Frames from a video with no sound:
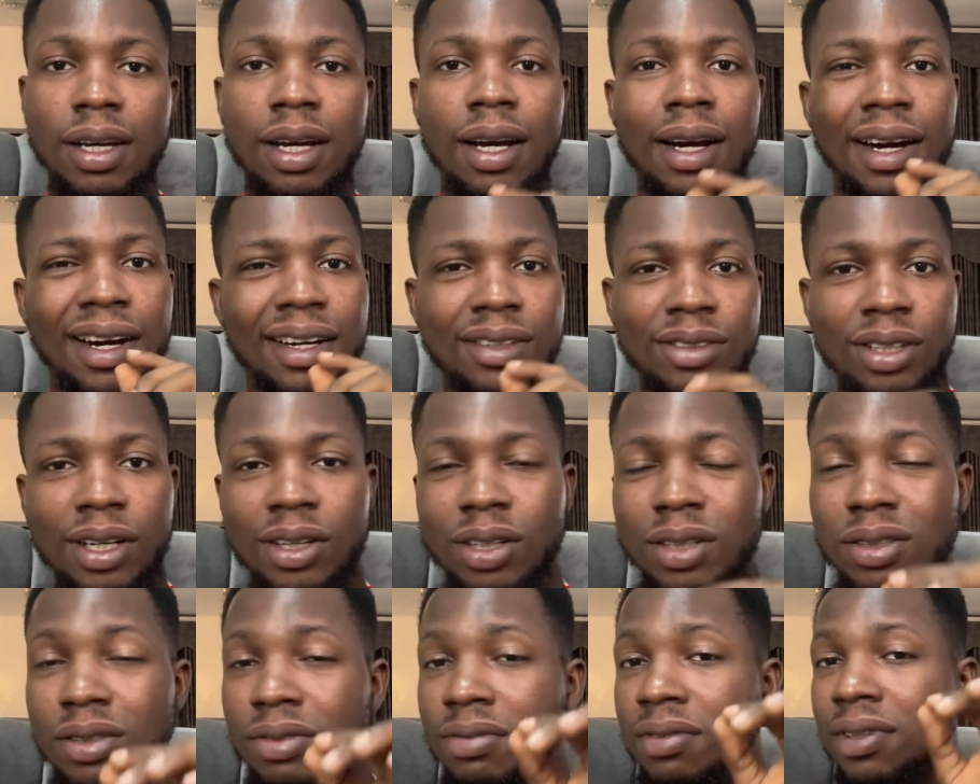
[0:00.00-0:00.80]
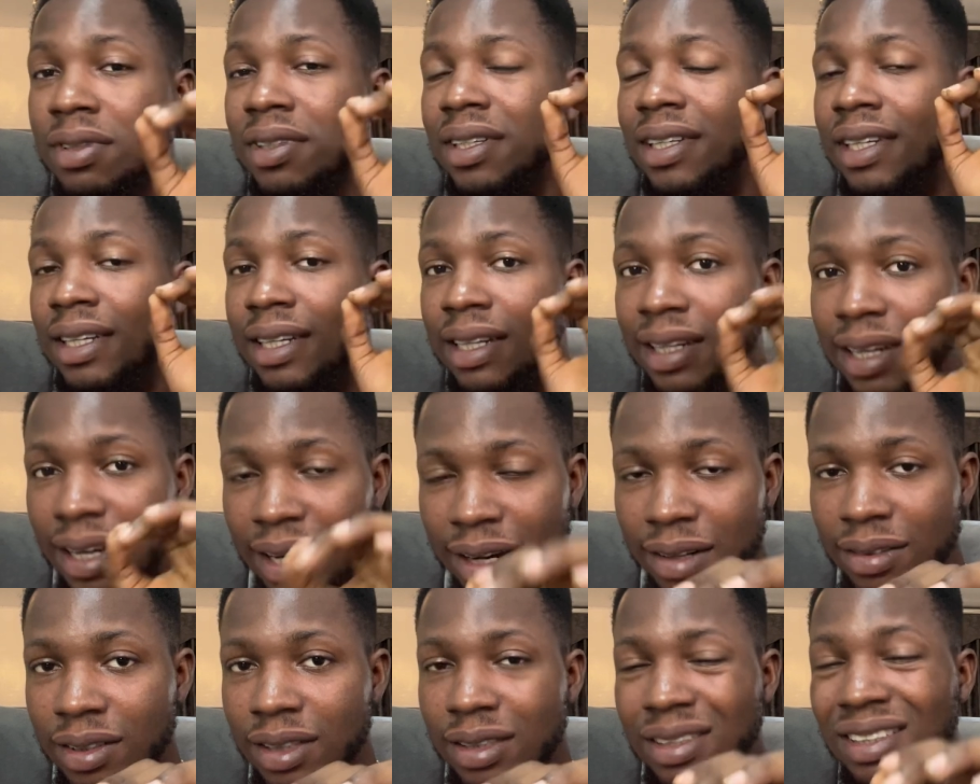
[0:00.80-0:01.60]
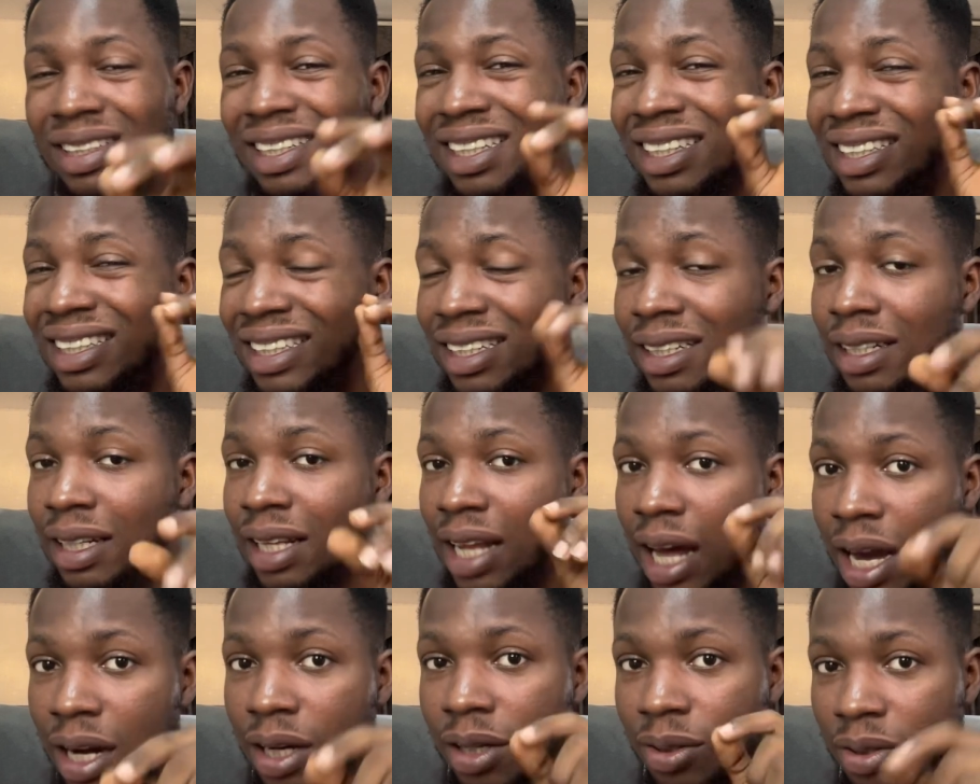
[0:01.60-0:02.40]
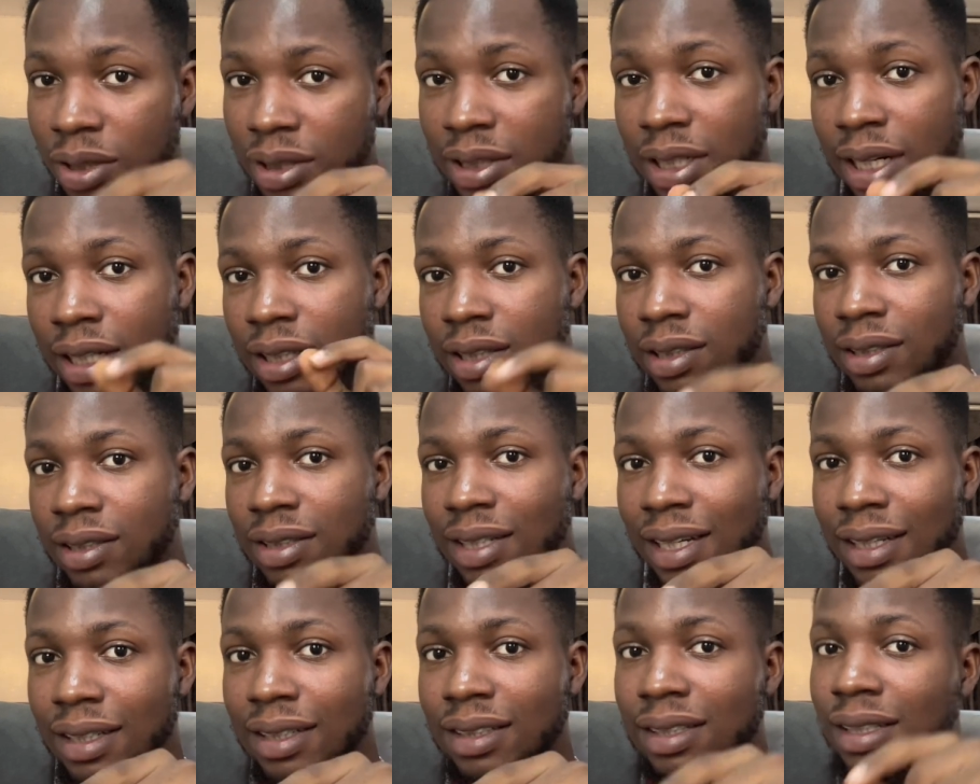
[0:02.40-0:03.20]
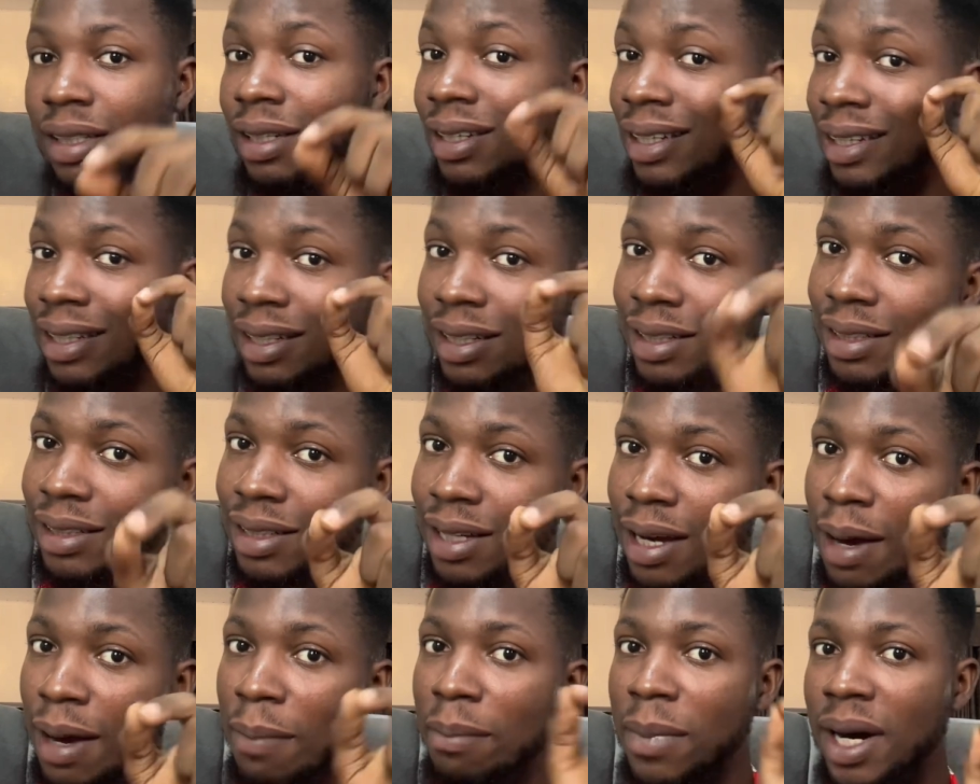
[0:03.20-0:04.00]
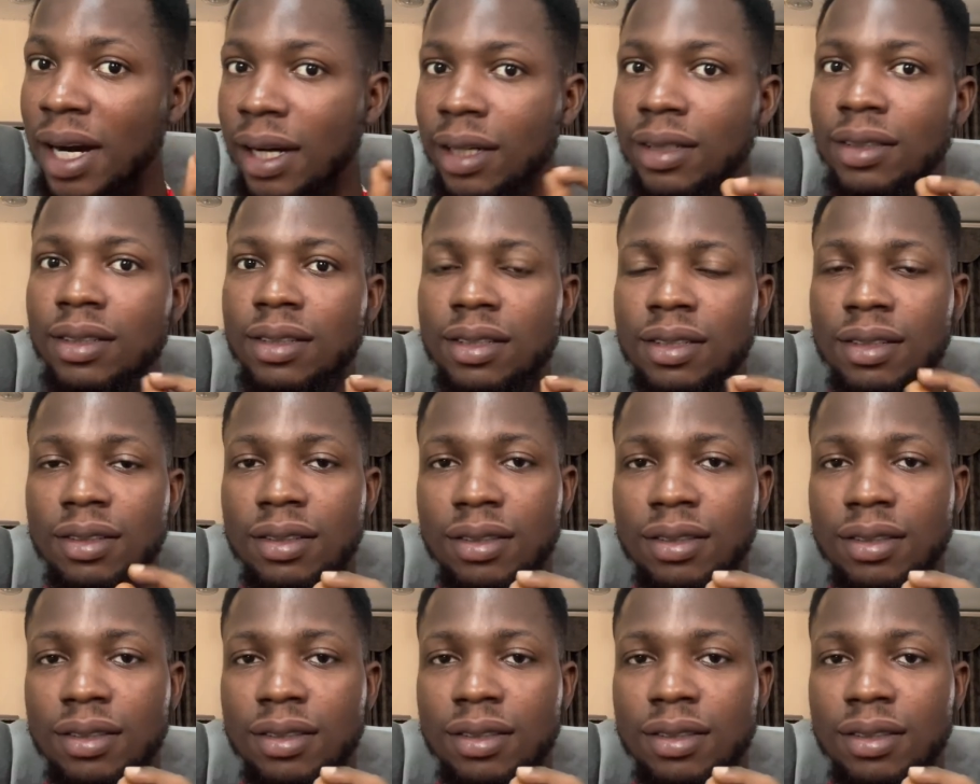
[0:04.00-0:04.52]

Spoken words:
And they are going to hear it in the language that they said it in their mind.